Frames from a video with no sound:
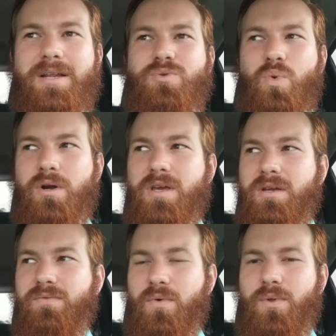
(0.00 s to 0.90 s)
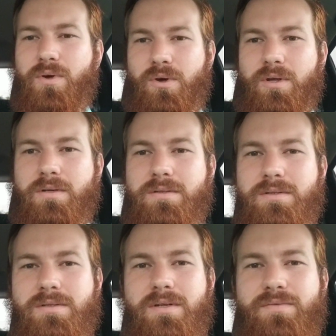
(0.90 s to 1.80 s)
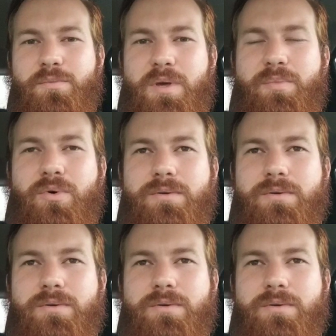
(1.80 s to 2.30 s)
is working for the good for people,